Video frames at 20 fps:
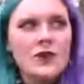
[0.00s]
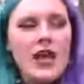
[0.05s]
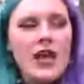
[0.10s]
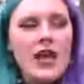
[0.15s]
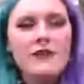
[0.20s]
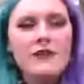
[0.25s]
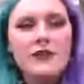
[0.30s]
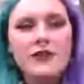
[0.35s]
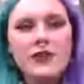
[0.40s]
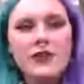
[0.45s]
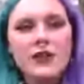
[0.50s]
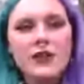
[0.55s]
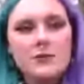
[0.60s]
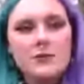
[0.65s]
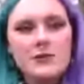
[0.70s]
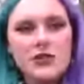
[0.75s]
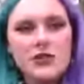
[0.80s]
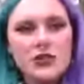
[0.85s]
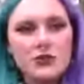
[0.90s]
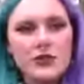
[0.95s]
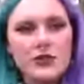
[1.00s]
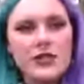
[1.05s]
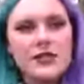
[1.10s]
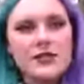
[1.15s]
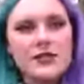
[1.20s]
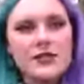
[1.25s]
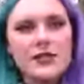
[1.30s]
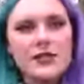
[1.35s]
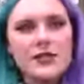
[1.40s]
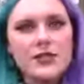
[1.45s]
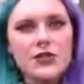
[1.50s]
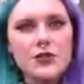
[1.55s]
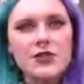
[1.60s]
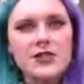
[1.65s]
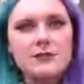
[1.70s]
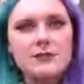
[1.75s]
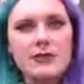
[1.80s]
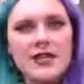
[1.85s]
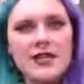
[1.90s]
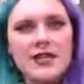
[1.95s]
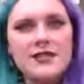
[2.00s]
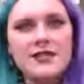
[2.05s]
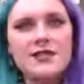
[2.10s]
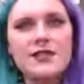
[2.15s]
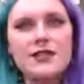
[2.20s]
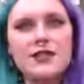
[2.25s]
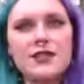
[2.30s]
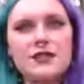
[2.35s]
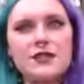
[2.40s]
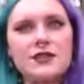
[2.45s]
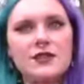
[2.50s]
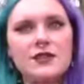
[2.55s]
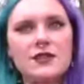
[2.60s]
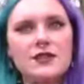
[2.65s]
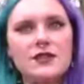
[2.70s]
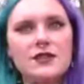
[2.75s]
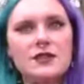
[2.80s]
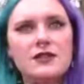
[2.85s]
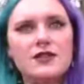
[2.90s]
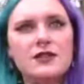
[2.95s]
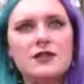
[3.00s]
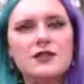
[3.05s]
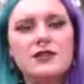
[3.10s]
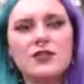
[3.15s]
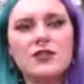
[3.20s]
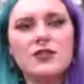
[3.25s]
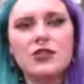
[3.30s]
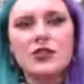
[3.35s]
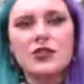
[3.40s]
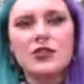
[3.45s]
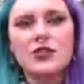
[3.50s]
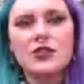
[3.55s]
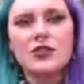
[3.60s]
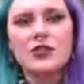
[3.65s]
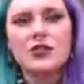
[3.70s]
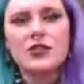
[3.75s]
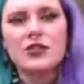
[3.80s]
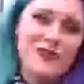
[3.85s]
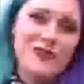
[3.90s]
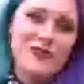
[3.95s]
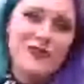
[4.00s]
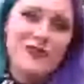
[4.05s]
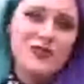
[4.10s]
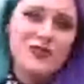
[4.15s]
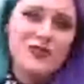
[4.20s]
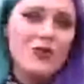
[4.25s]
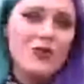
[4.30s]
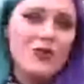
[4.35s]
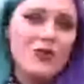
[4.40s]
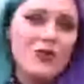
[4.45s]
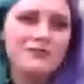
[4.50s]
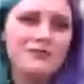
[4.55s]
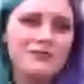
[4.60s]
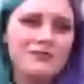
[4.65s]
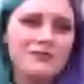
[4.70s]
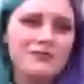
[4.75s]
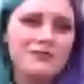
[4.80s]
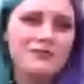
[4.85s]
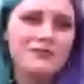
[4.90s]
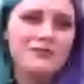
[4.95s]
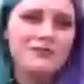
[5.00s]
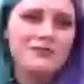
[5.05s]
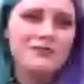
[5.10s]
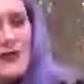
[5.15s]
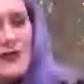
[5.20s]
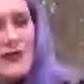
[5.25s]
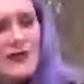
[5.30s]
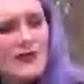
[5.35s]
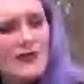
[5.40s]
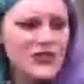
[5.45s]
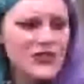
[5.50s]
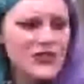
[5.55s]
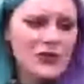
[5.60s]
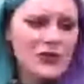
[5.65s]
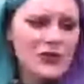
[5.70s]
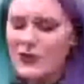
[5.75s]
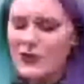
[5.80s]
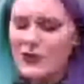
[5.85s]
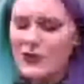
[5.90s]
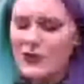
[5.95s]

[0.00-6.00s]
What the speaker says: everything comes to you easy, so it's best to learn to smile through the storm. So